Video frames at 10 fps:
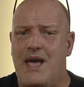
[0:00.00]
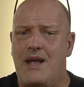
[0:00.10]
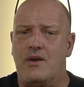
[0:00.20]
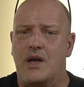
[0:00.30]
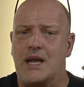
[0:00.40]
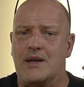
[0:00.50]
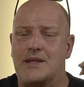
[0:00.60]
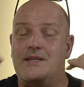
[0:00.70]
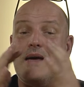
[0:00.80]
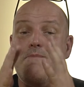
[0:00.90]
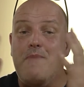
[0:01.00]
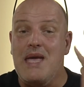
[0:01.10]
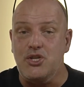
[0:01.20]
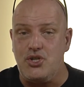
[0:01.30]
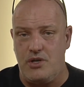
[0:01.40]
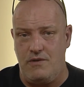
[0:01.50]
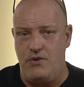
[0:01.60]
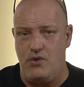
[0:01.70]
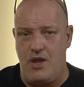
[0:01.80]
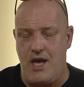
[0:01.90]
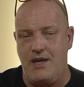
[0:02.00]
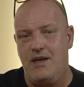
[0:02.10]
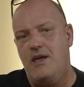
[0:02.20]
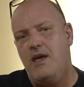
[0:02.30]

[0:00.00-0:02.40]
and the dimension, if you like,